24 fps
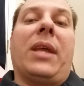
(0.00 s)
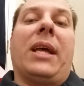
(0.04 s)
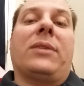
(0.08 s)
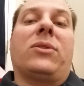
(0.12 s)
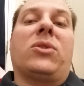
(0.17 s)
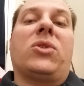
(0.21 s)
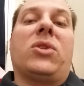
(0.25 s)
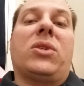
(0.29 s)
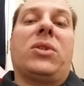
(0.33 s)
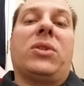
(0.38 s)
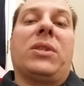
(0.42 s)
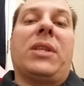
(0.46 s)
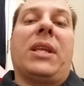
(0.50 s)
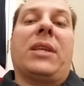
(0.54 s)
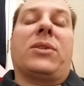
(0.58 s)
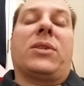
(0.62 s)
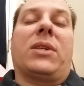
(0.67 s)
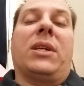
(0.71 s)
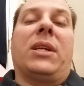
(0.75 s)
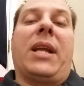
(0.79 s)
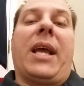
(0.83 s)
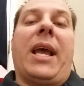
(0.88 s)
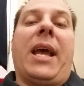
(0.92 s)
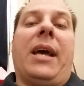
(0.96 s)
that's
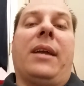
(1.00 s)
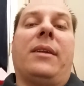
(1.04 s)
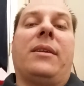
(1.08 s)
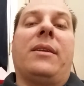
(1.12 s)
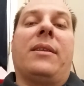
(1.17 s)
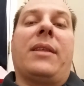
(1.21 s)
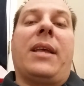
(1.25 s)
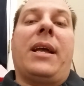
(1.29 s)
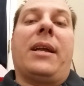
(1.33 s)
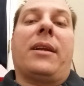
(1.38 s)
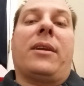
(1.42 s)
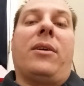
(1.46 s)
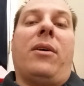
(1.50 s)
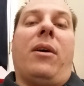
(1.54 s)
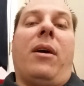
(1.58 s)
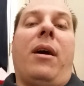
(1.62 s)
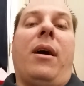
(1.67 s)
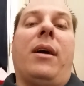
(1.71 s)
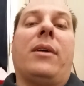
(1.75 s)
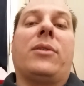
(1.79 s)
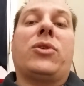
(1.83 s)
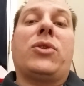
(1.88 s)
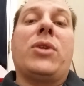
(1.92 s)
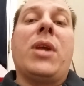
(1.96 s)
that's going to add to that
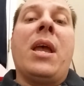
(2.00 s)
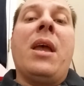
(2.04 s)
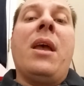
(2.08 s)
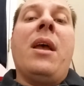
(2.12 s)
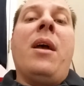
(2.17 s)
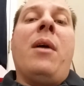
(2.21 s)
cost